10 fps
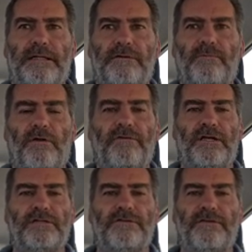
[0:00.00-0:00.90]
Small
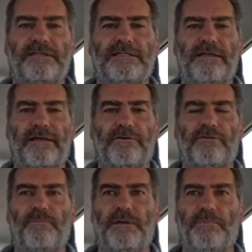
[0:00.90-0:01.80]
village of
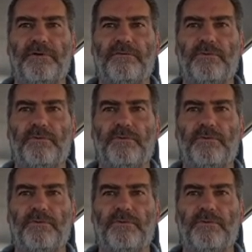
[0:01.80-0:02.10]
16,000 people,